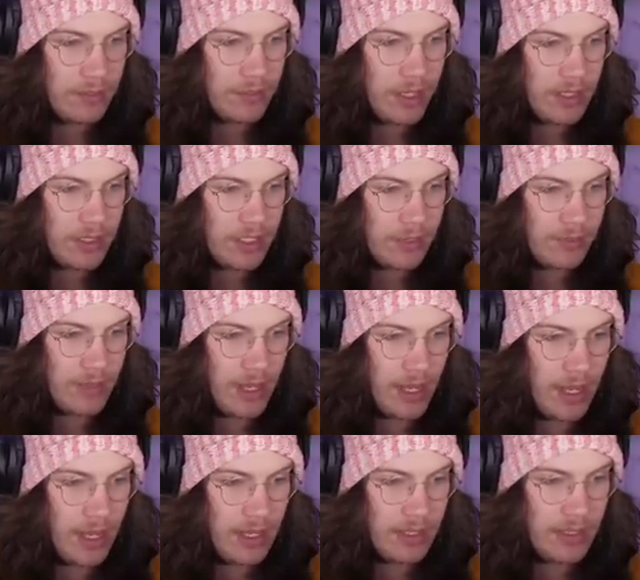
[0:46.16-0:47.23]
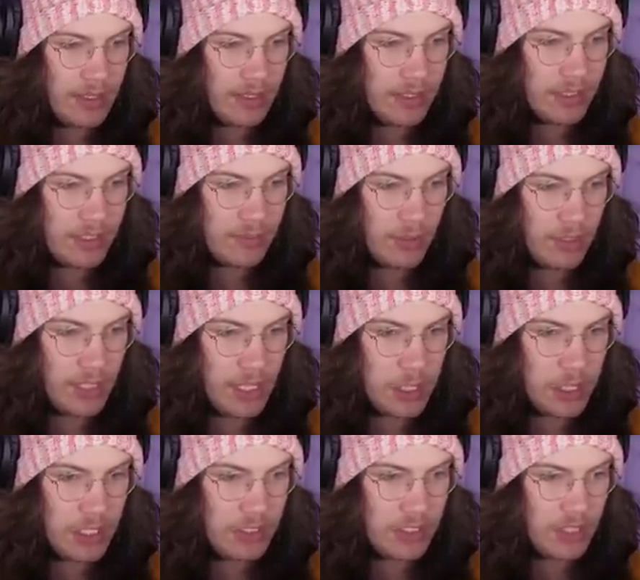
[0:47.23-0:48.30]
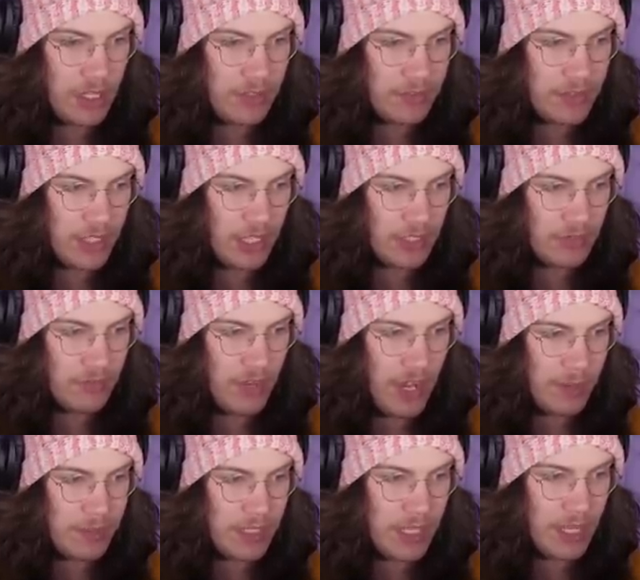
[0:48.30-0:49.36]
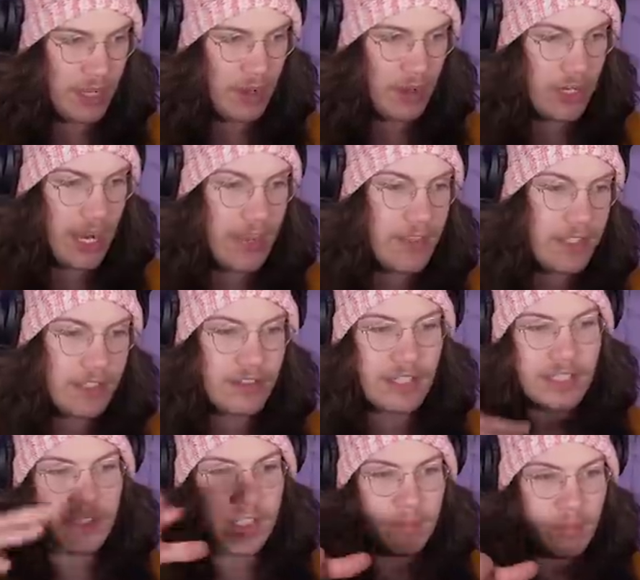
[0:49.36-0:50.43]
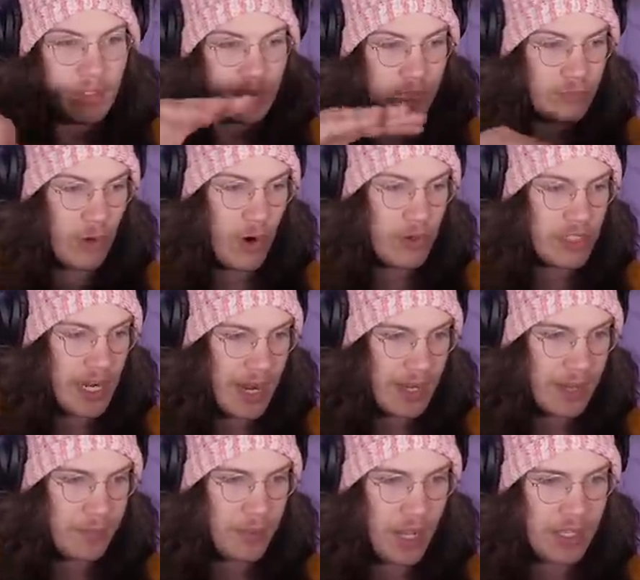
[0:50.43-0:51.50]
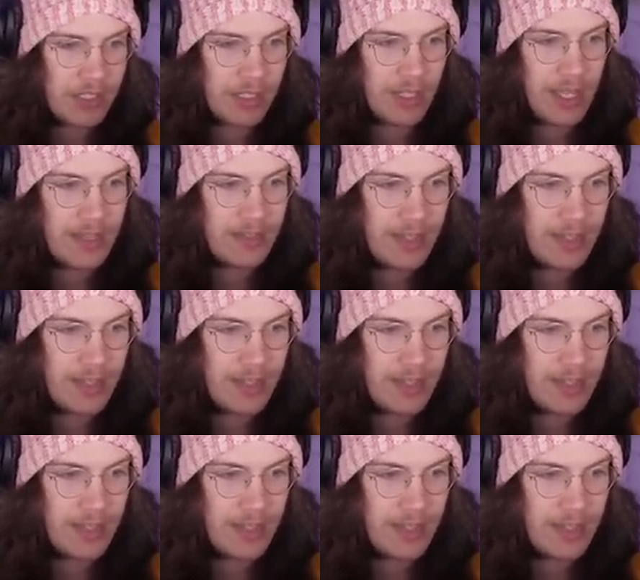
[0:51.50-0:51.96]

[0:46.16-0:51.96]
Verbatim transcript: I'm getting some more Legend of Zelda vibes here. Okay, this looks like some sort of rotating puzzle, I